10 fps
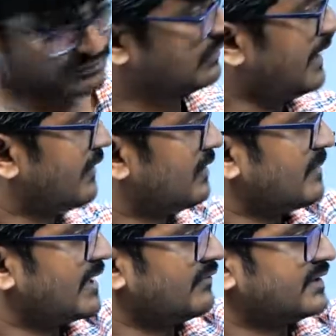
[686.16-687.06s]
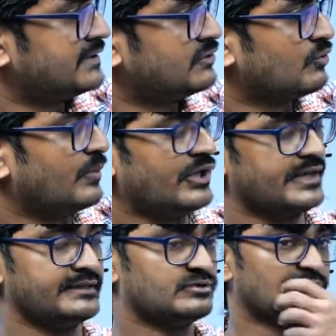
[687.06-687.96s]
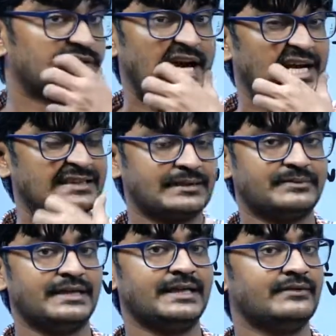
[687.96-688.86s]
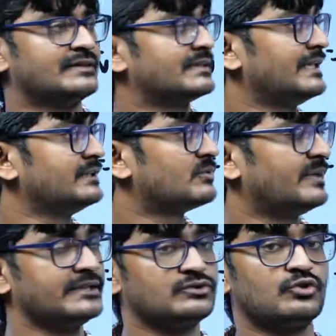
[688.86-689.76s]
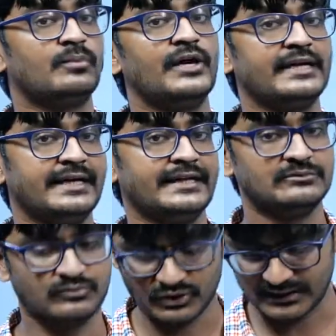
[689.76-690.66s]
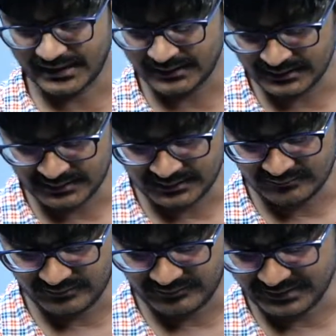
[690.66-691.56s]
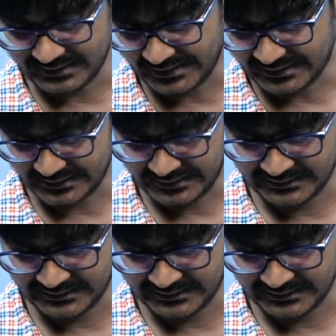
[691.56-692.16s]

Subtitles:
angular magnification is 2.8. So the angle subtended with the instrument is 2.8 times more than with naked eye.